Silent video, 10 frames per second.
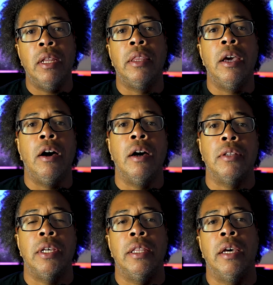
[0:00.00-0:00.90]
they uh,
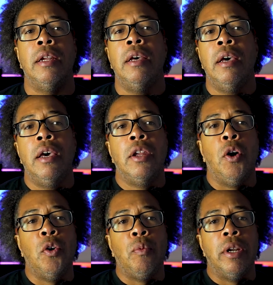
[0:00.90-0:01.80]
say that the
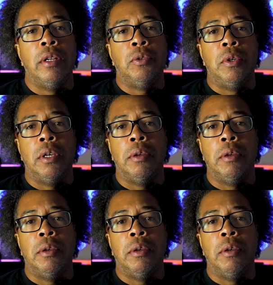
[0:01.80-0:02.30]
only way that you can